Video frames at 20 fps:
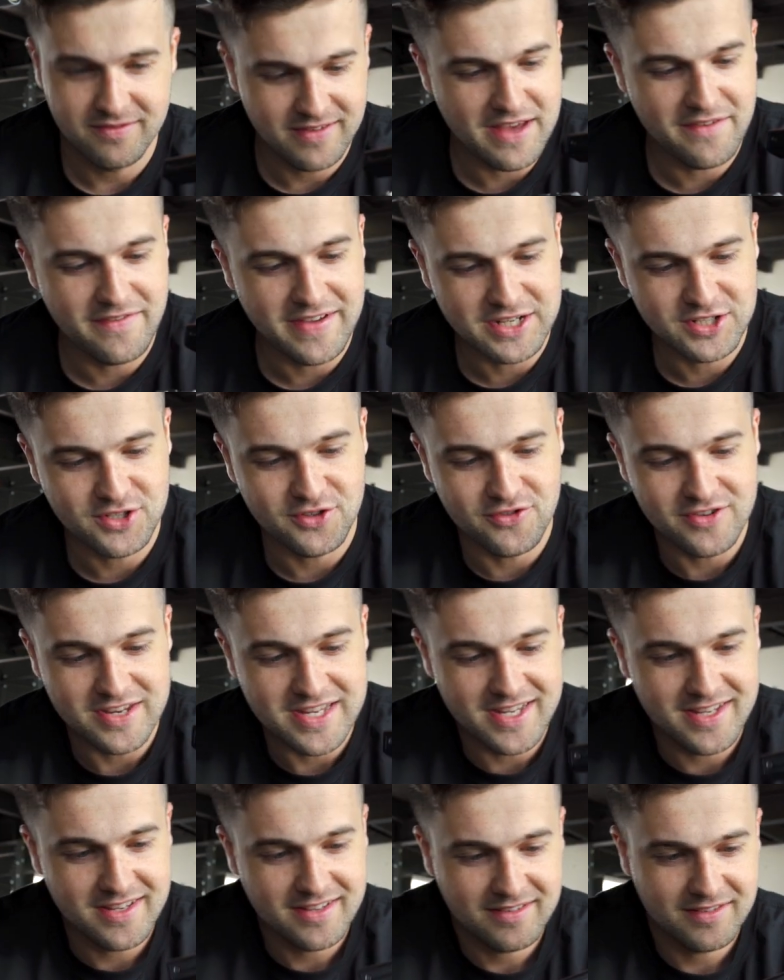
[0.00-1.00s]
the
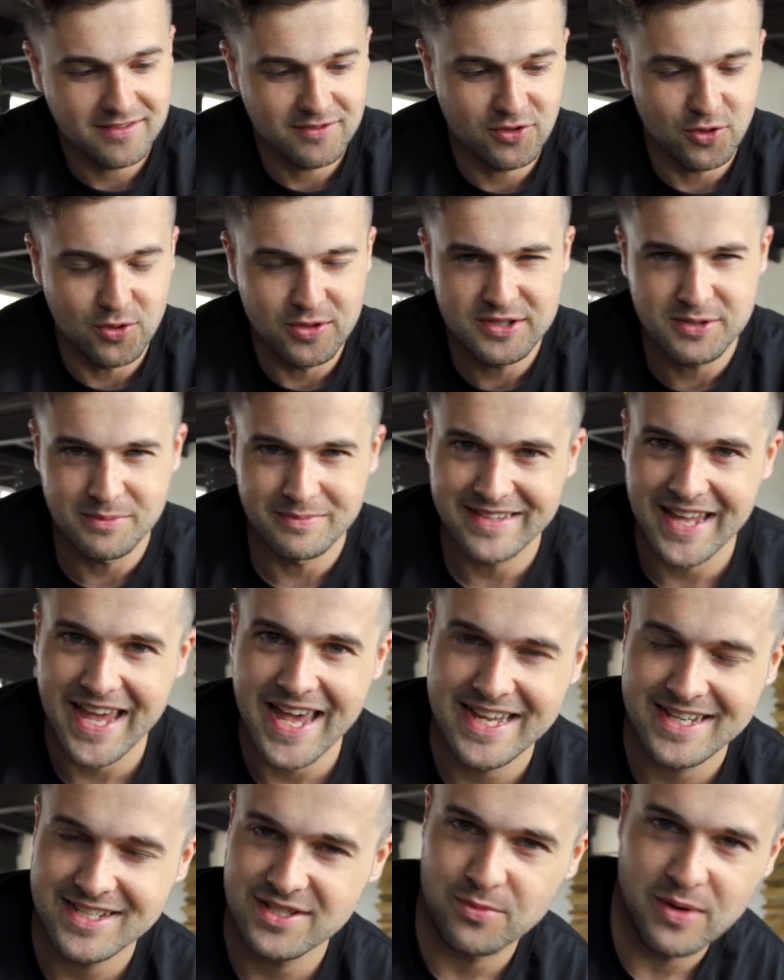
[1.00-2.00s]
FX3, doing some
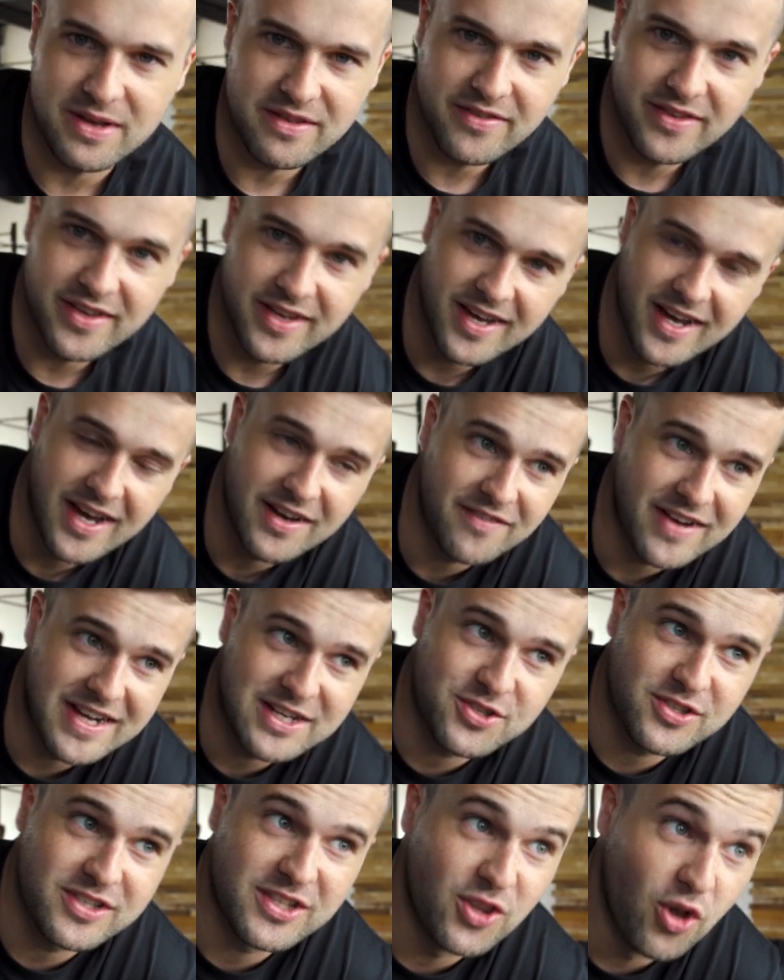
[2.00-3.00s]
tests with it. I've
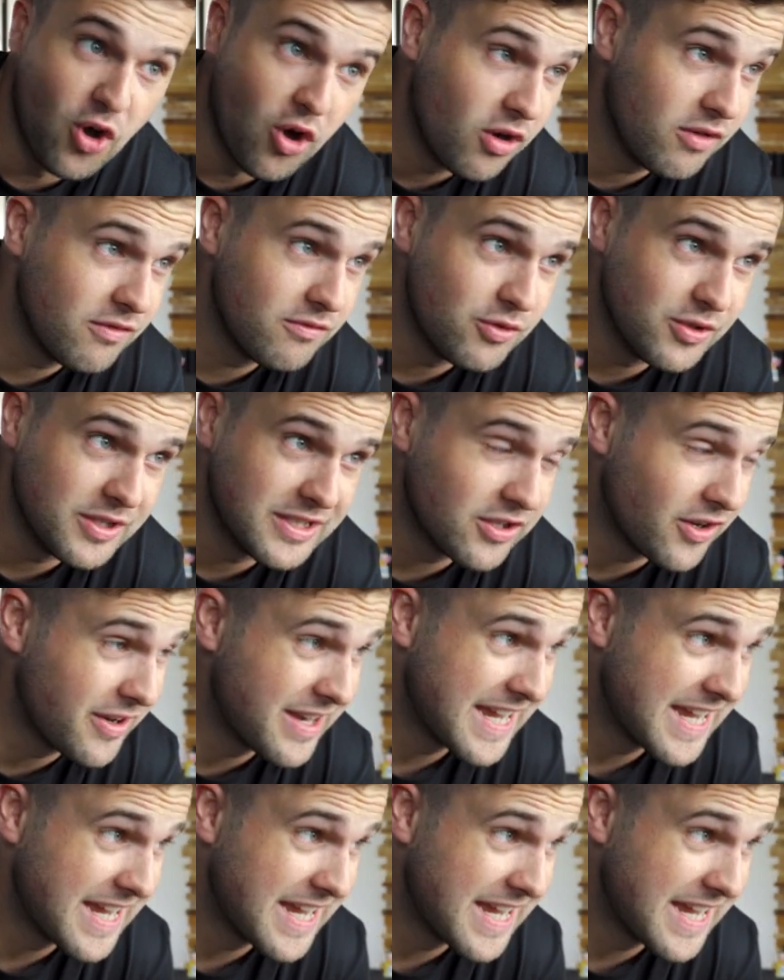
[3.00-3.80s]
actually not really done